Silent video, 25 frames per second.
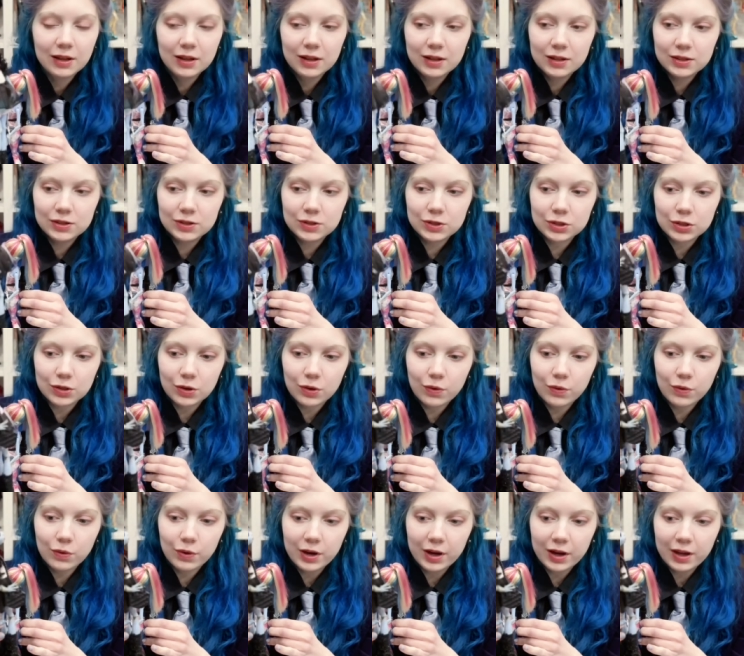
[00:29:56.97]

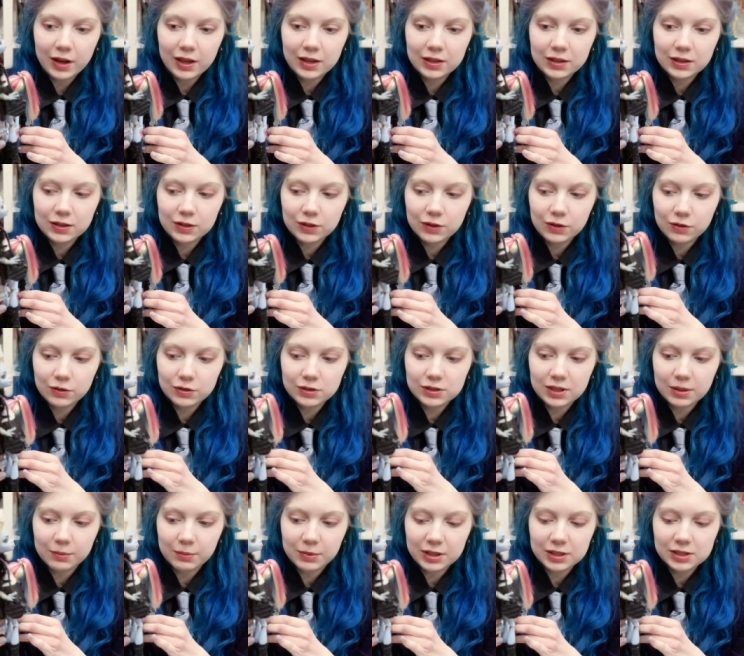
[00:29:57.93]
so I added her
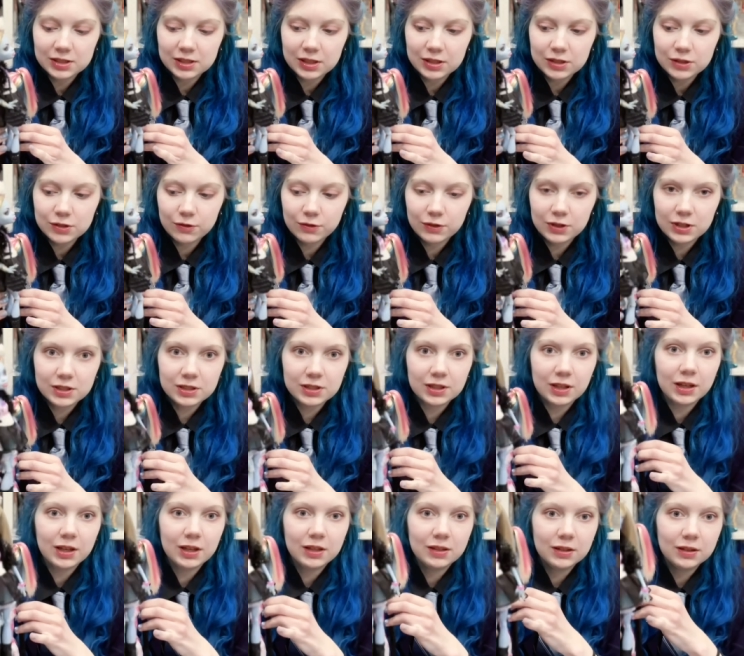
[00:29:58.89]
some accessories I
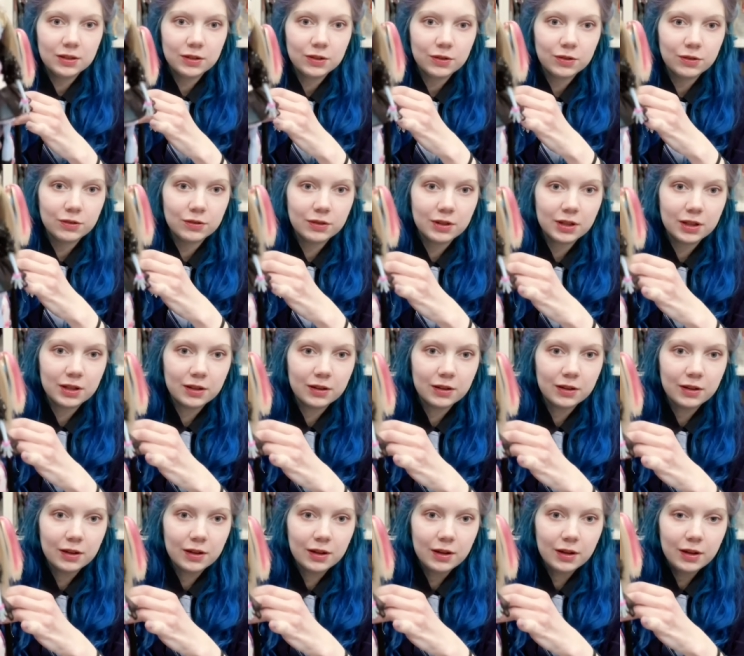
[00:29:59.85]
added her the
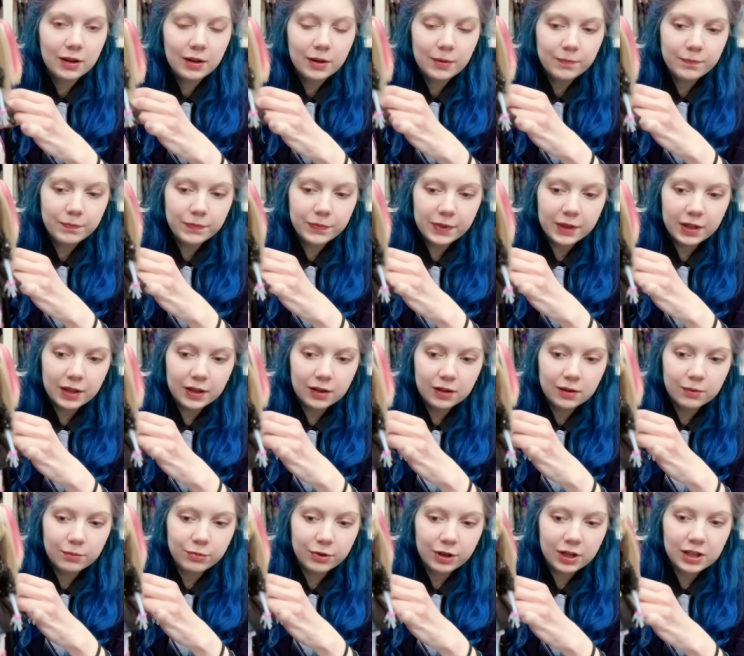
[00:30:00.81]
uh,
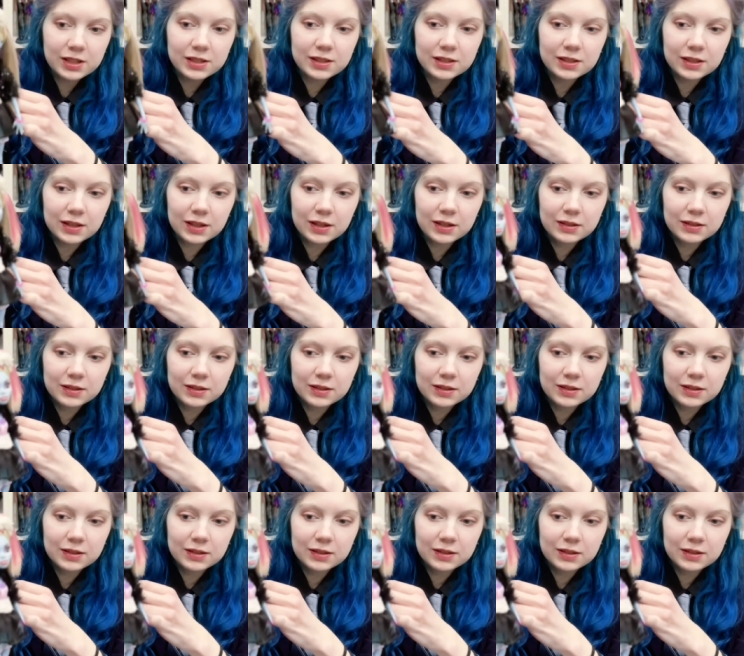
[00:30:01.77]
bracelet